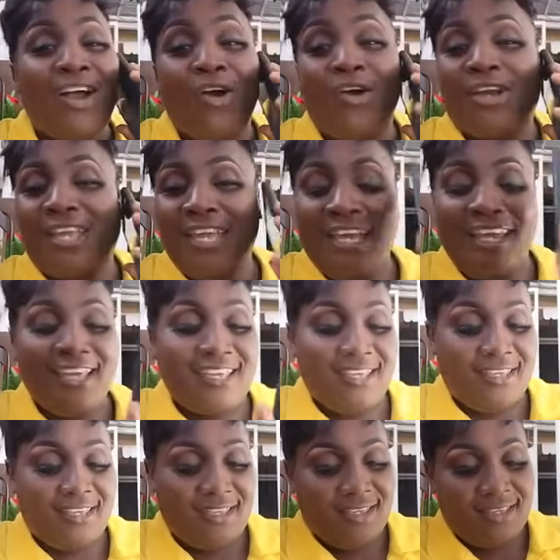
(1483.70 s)
Okay.
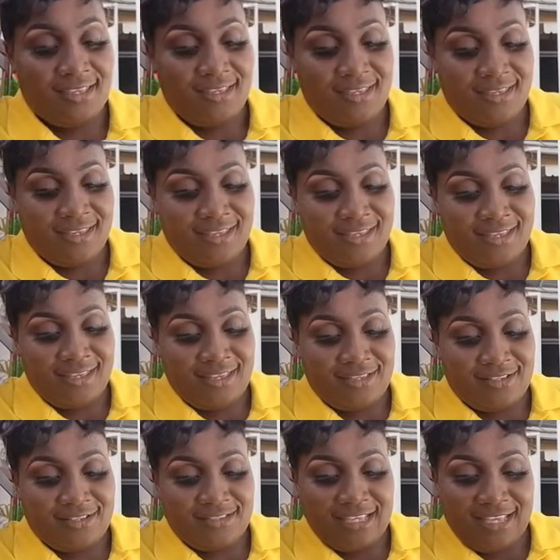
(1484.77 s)

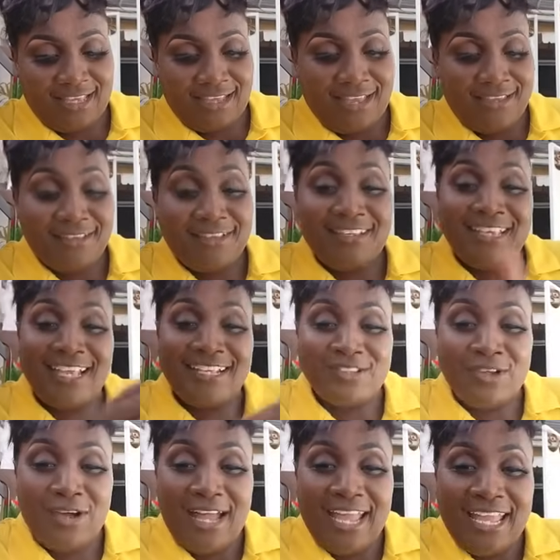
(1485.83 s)
She said, yes,
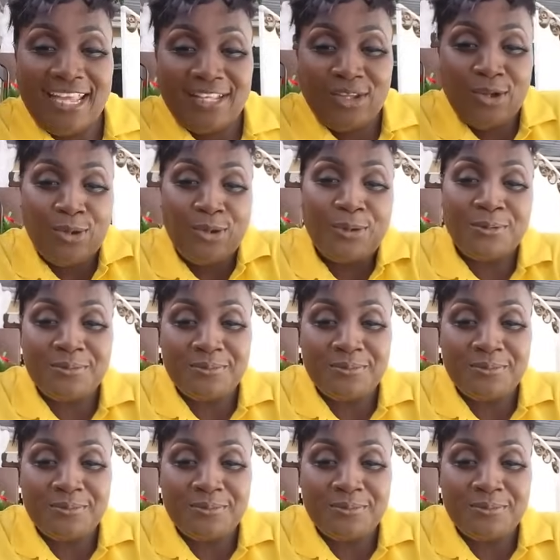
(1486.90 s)
go ahead now.